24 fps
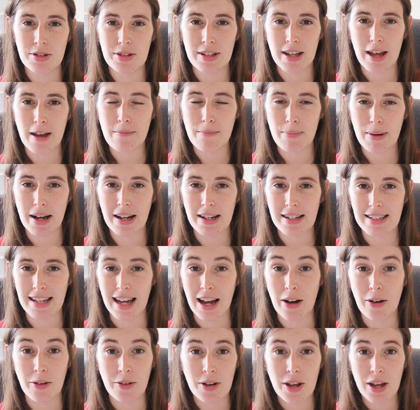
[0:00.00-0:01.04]
step back
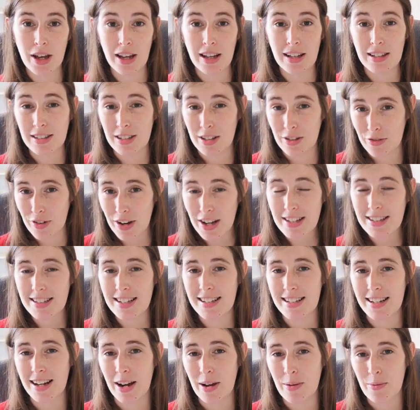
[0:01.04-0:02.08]
down to the
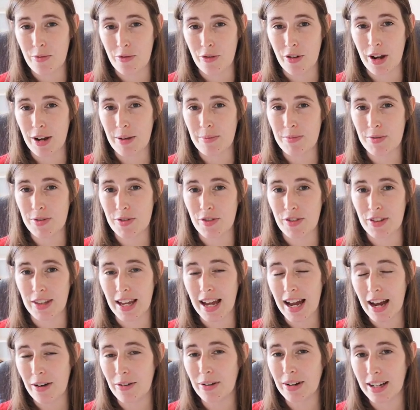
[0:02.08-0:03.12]
faster time frames for
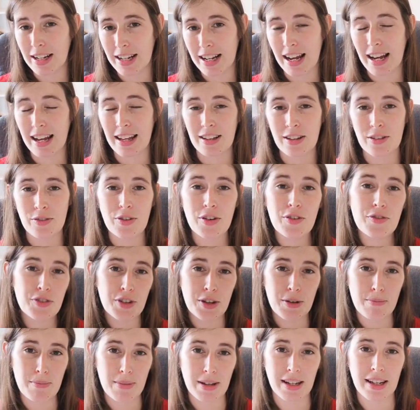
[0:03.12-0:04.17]
the hourly and the
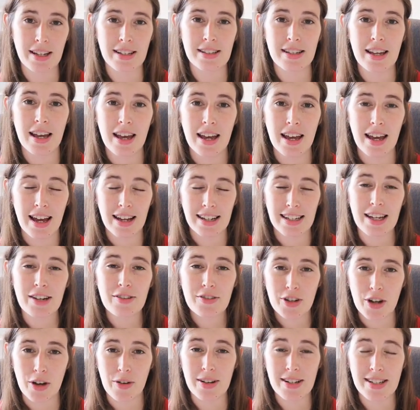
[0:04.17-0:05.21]
15 minutes and to
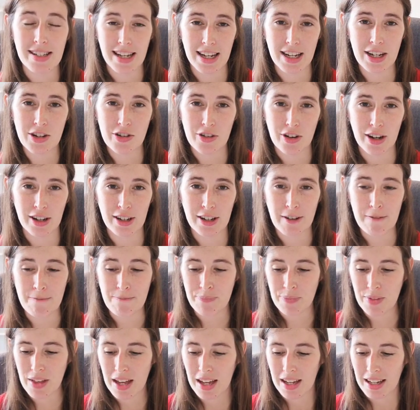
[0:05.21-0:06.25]
have a go at day
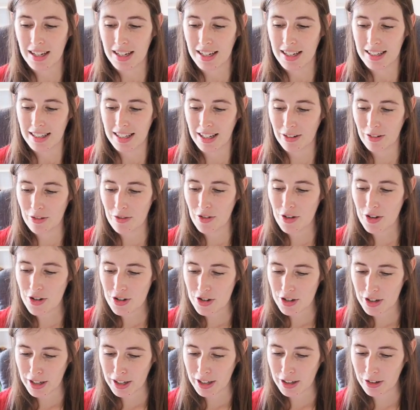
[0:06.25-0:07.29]
trading. Now,
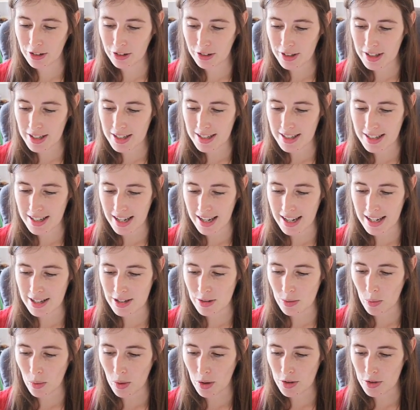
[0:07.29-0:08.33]
unfortunately, all this
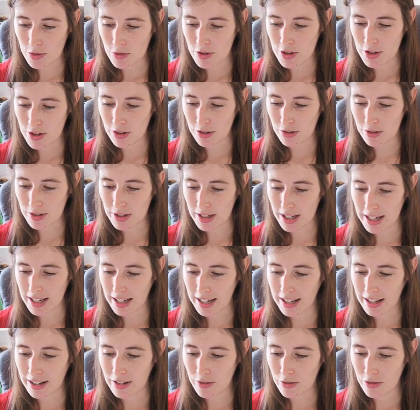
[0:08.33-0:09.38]
did was result
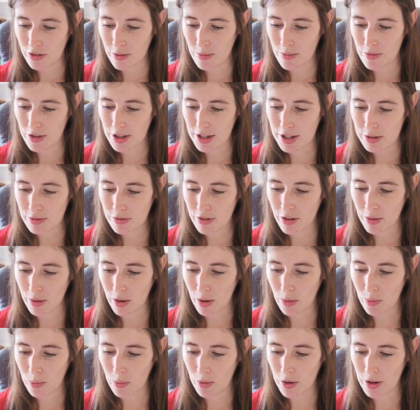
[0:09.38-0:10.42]
in, from this row
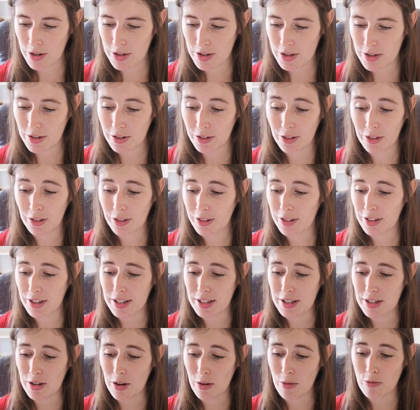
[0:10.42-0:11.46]
onwards, all of
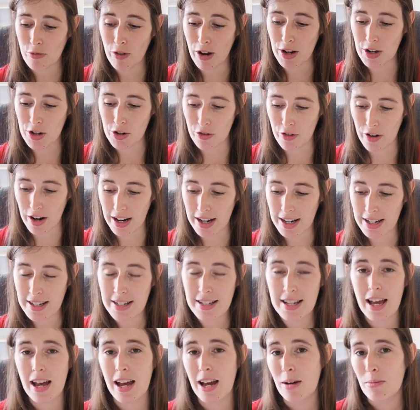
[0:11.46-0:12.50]
these red
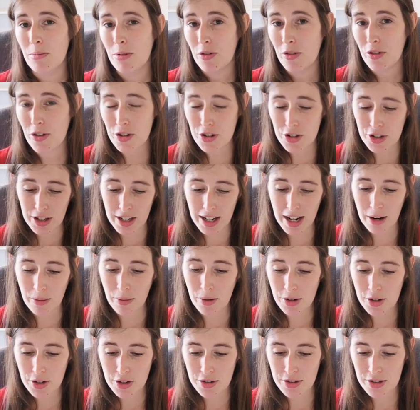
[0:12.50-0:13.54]
trades. But fortunately, I
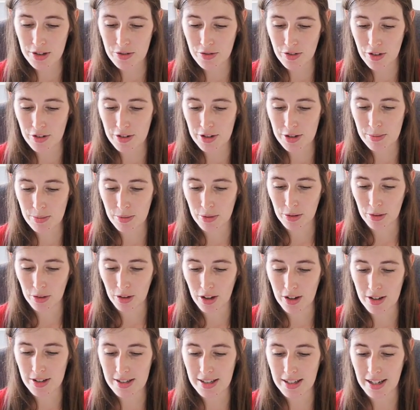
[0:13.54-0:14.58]
was using a very small
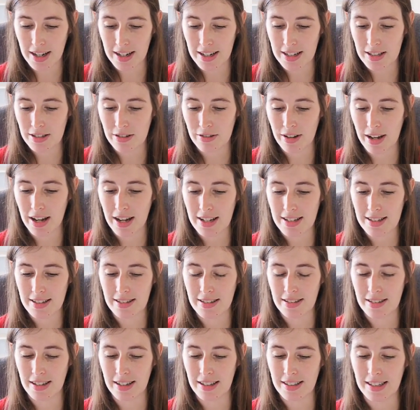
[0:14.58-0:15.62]
lot size, so it
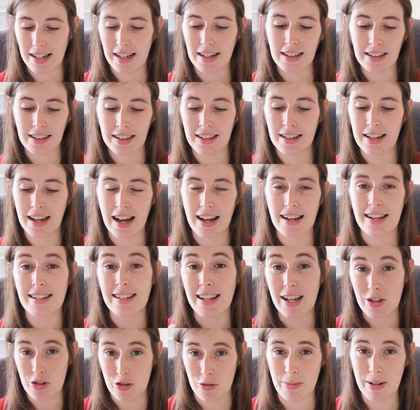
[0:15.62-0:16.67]
hasn't exactly had a
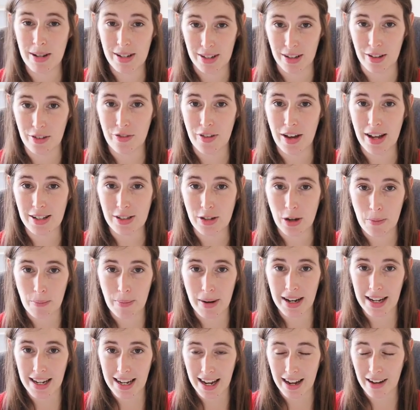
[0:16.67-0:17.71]
detrimental effect on
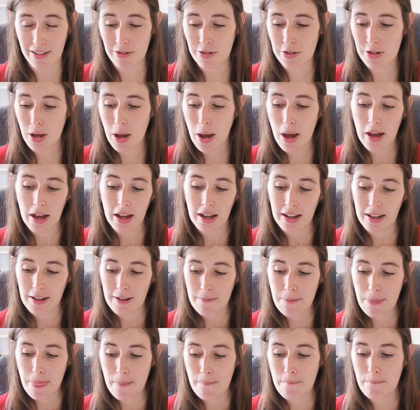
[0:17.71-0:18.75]
my account.
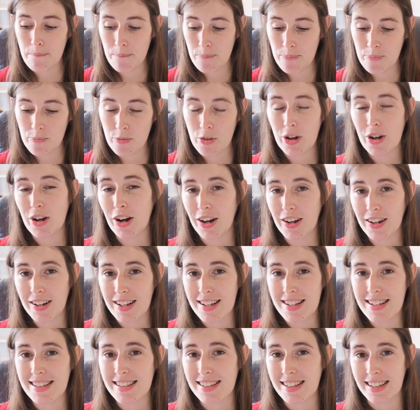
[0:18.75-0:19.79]

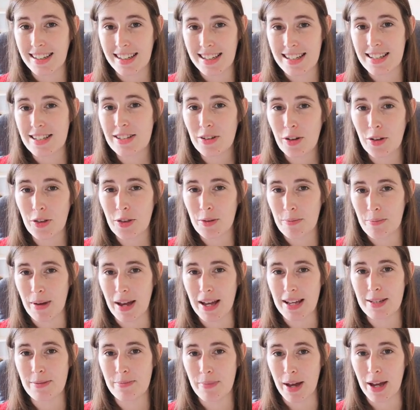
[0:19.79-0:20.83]
Regardless, it's not the
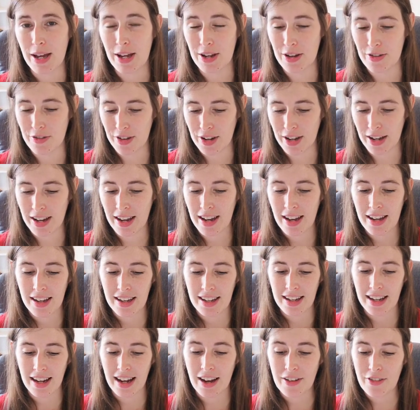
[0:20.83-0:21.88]
best behaviour.
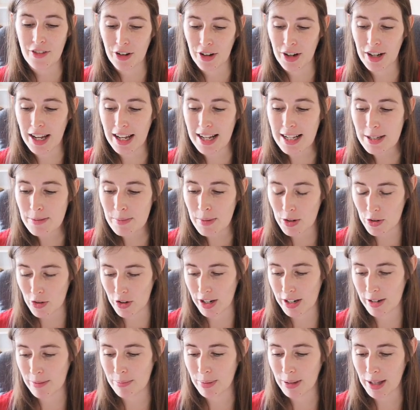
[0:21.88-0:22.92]
I've gone against my
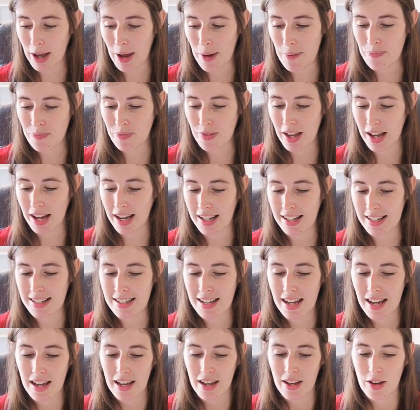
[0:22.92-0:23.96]
trading plan,
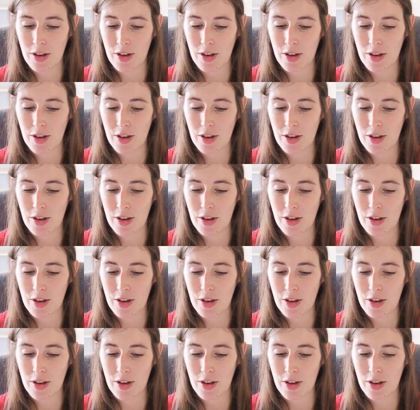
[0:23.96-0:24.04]
and